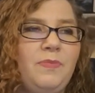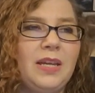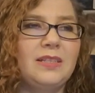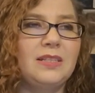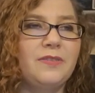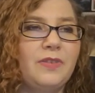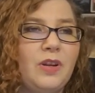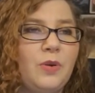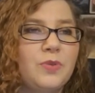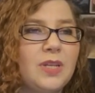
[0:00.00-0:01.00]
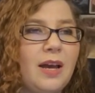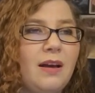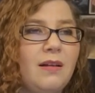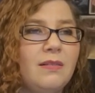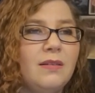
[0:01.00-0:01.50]
picked a different
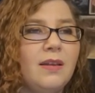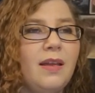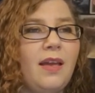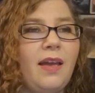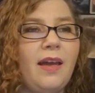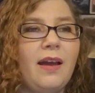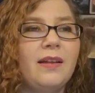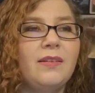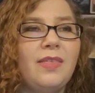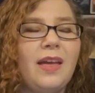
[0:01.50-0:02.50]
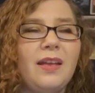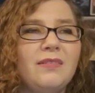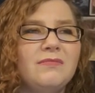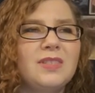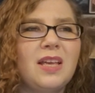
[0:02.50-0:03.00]
hotel, and
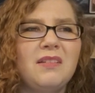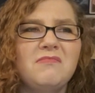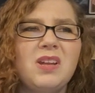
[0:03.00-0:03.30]
then said,